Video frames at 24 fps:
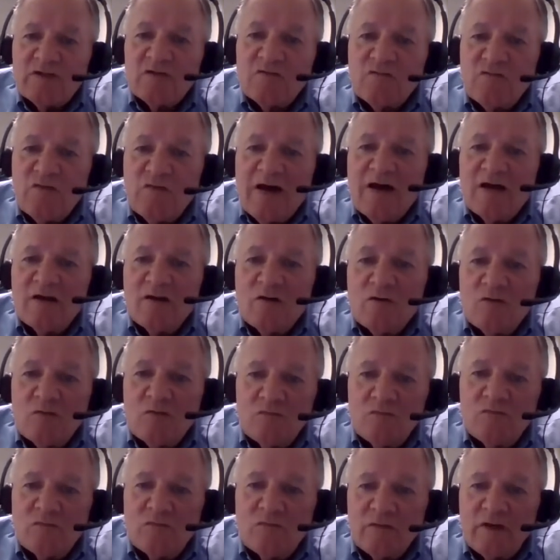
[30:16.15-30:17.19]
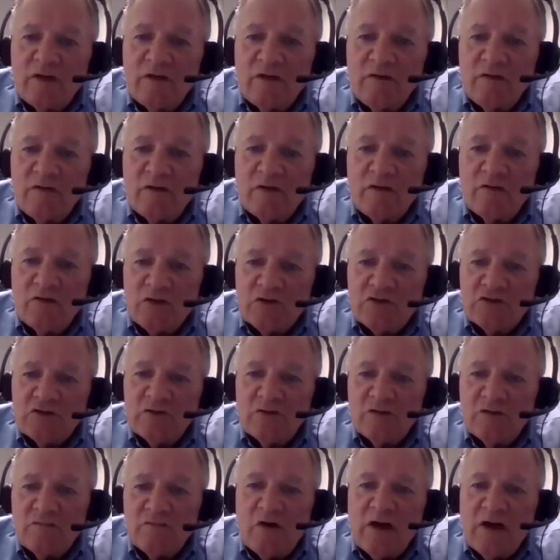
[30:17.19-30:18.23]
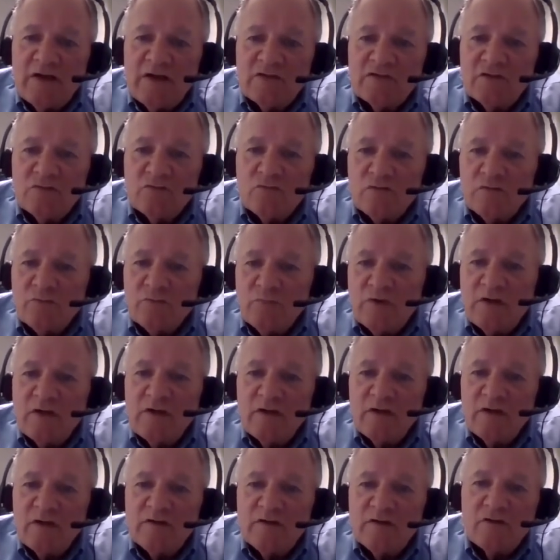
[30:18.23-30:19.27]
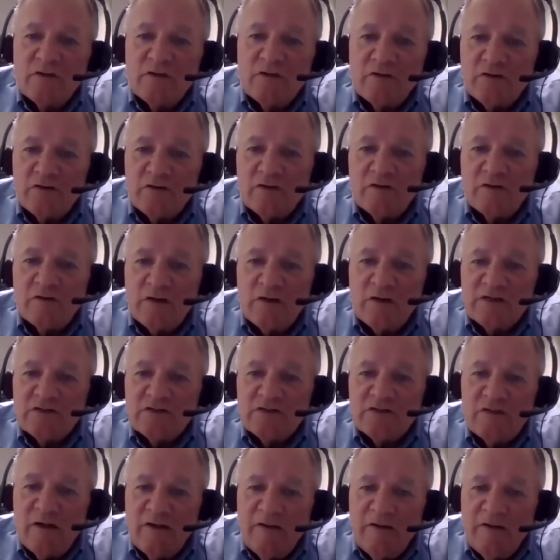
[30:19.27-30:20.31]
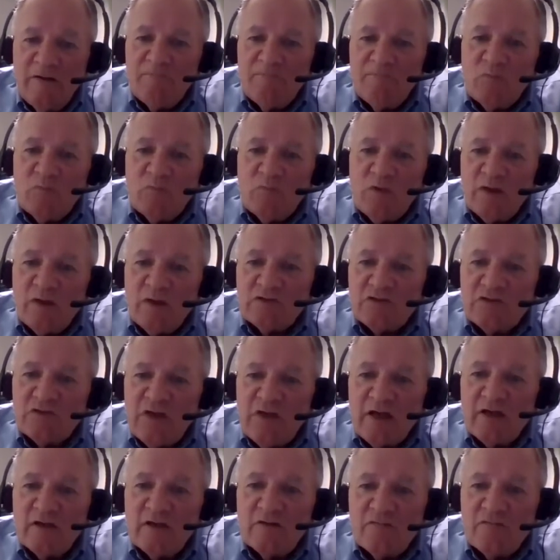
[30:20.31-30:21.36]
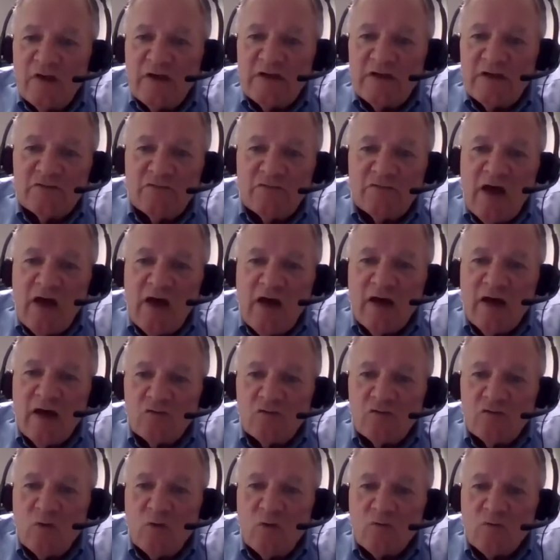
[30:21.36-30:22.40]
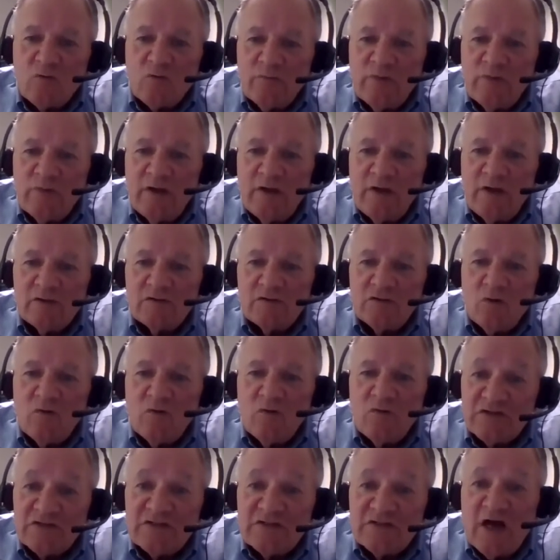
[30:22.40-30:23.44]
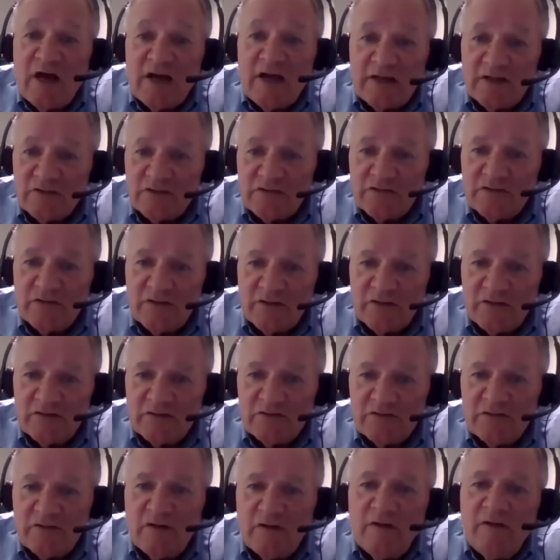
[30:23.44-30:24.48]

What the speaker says: follow the initial advice that we're being given here, and let's take at face value what we're being told the science is.